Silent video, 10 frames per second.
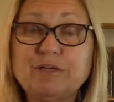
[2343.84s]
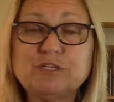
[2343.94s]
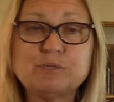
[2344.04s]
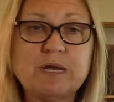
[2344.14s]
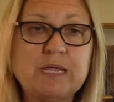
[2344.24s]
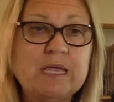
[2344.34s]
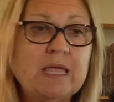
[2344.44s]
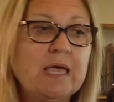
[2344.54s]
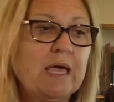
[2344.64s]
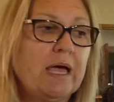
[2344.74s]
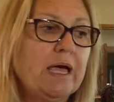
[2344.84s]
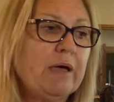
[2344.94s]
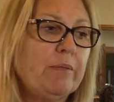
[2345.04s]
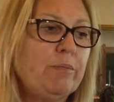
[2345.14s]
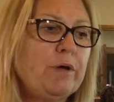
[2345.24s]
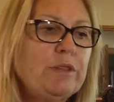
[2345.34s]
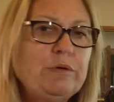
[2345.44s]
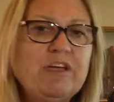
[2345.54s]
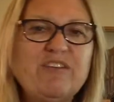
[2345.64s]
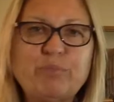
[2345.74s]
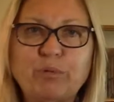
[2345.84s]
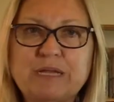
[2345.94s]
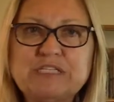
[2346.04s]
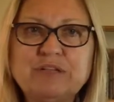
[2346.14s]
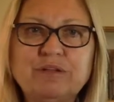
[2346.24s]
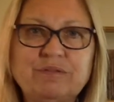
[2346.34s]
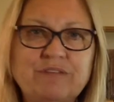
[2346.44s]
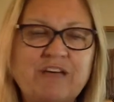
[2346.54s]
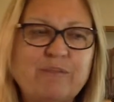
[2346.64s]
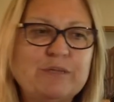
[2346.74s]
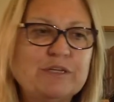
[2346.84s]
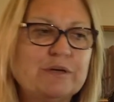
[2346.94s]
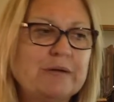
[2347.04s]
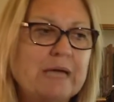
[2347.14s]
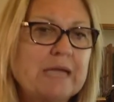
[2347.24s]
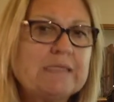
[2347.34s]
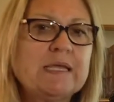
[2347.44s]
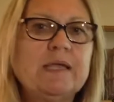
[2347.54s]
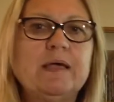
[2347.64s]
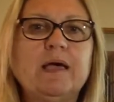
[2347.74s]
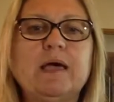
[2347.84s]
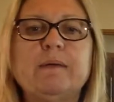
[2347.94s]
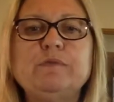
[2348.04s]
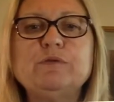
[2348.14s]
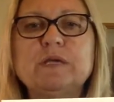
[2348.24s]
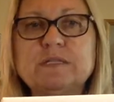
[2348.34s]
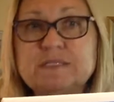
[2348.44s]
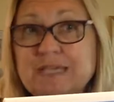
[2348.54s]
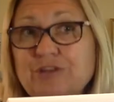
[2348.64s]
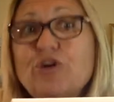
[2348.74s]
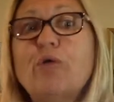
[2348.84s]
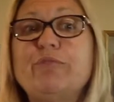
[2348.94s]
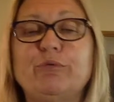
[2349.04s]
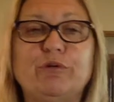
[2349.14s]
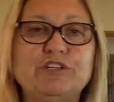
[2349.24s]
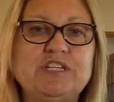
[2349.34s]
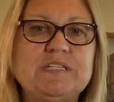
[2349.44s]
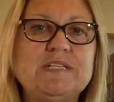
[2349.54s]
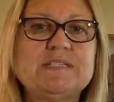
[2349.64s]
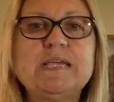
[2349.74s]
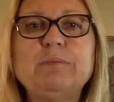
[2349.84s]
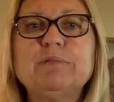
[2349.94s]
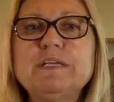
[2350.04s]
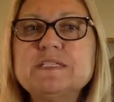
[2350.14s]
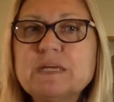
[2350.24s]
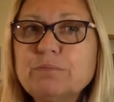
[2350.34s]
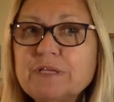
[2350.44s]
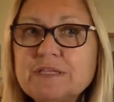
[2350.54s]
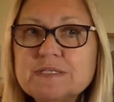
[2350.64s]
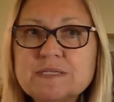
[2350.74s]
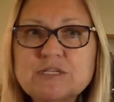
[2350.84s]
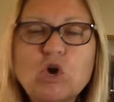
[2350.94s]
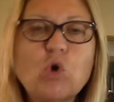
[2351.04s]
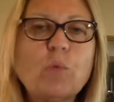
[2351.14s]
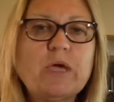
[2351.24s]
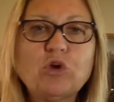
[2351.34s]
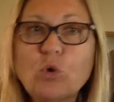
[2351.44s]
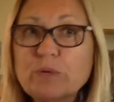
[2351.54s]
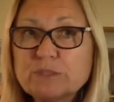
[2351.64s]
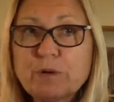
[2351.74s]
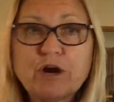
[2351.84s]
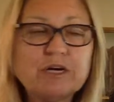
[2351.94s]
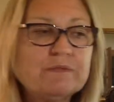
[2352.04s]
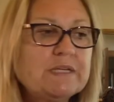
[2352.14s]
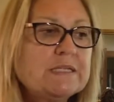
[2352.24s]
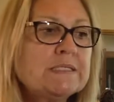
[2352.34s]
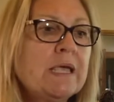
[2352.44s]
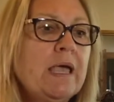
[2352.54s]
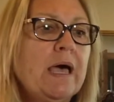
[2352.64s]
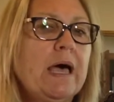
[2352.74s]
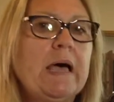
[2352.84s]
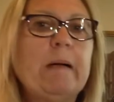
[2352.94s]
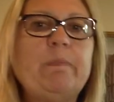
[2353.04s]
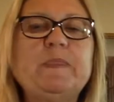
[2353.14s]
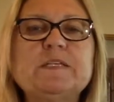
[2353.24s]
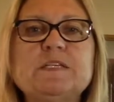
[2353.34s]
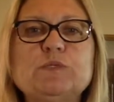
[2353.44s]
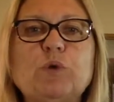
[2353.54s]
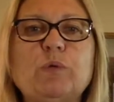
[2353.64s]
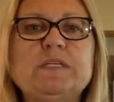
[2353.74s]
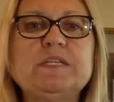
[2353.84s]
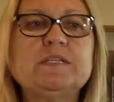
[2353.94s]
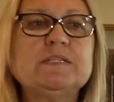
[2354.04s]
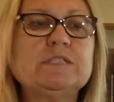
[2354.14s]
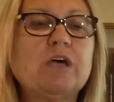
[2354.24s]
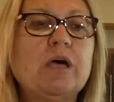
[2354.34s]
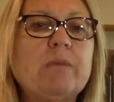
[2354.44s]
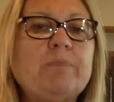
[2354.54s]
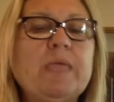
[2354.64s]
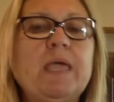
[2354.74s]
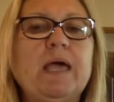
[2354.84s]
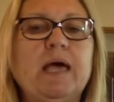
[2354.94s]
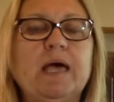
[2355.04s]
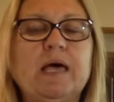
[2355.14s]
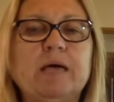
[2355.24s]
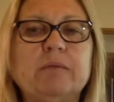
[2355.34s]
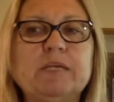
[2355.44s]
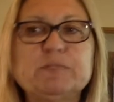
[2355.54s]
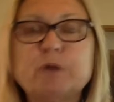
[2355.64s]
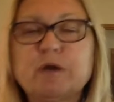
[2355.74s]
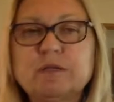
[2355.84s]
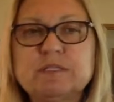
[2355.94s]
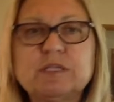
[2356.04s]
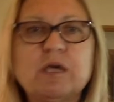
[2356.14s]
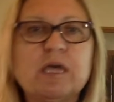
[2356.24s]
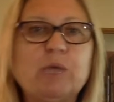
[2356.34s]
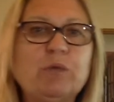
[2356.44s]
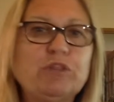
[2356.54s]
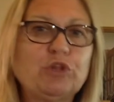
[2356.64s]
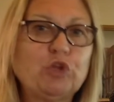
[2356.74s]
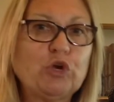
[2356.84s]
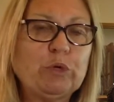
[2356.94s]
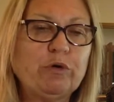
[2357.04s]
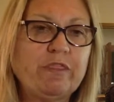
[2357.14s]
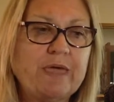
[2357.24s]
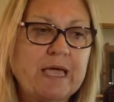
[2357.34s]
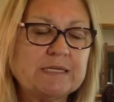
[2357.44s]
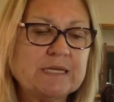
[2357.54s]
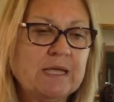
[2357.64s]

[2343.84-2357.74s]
is ready. Whether you have parental involvement or not, you can send home the worksheets and say, please complete this at home as part of this. This is what we did in the song as part of the song and what they're learning with that.